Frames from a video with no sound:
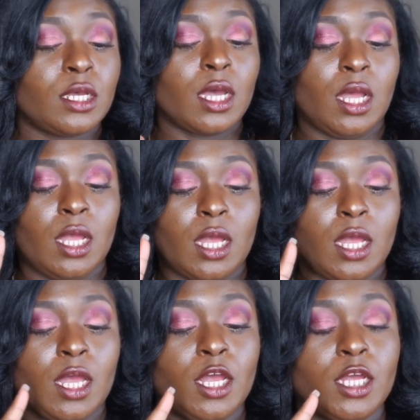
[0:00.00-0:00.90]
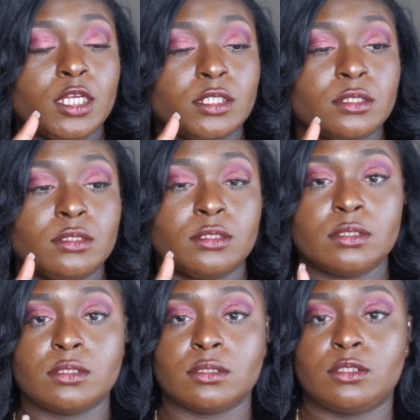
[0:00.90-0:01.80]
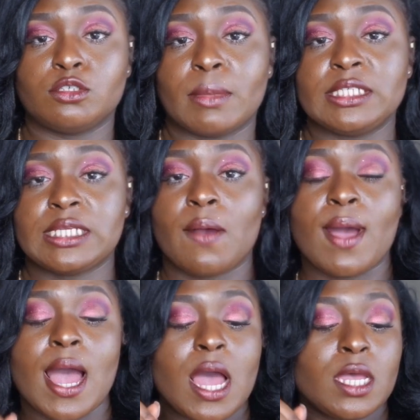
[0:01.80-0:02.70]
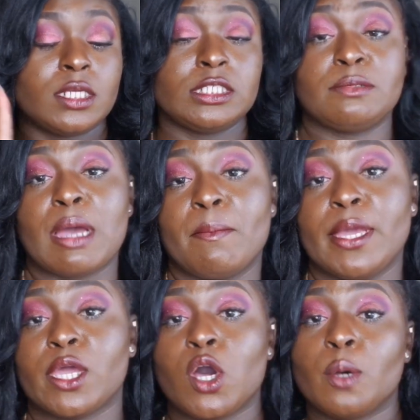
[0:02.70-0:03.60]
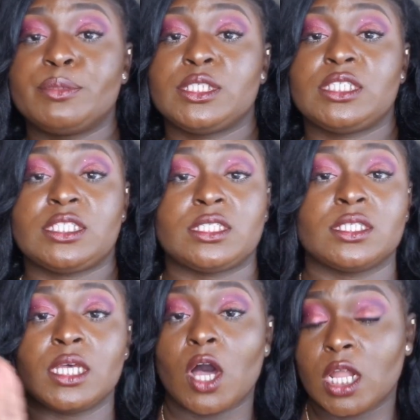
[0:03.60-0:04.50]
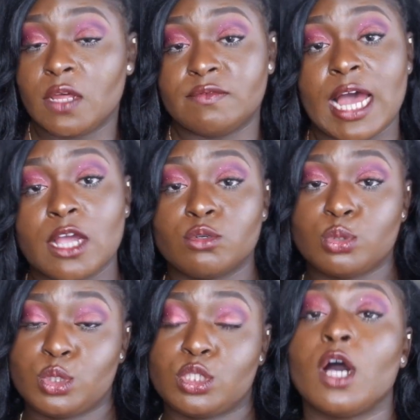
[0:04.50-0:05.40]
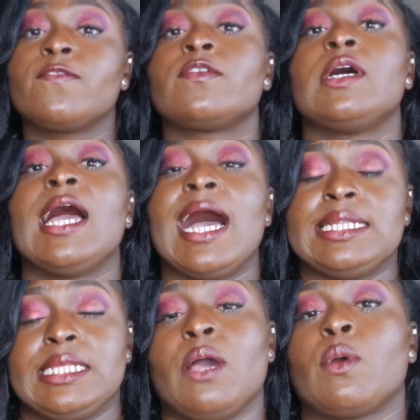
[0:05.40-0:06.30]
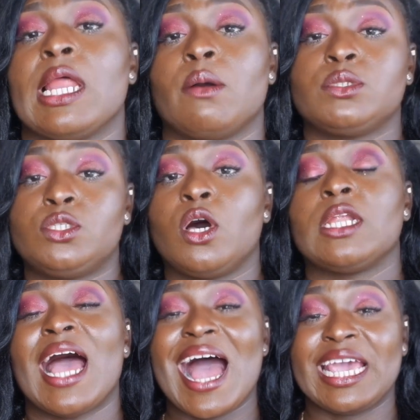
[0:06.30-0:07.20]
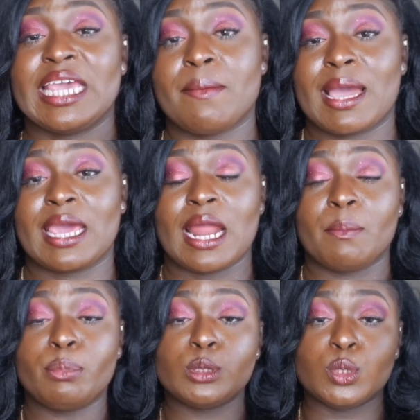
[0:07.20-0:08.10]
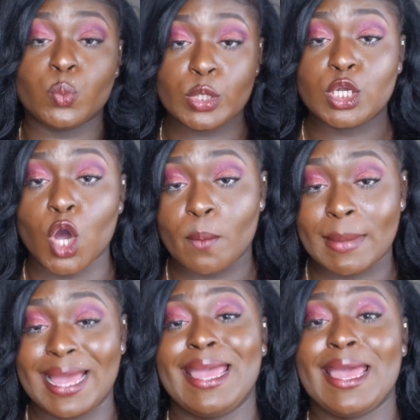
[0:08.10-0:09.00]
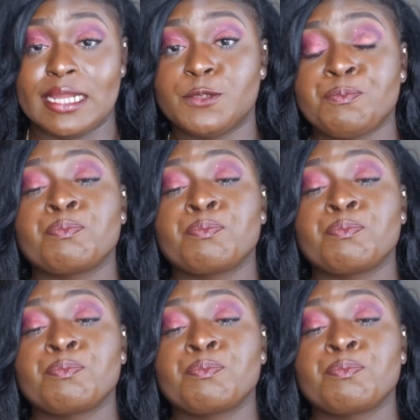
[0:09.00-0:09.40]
took my shower, did my makeups, all of that good stuff. And then when I was done, I came back and I put the wig on my head